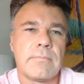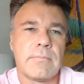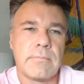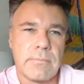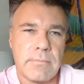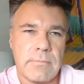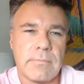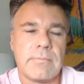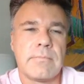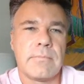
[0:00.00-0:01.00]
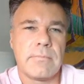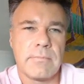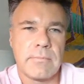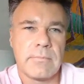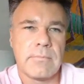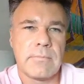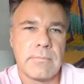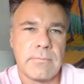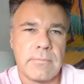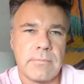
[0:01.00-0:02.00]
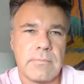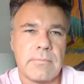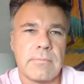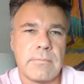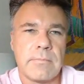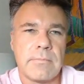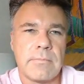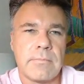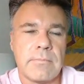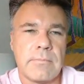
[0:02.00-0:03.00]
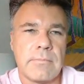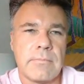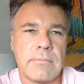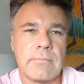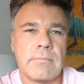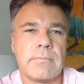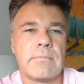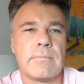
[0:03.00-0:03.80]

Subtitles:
[no speech]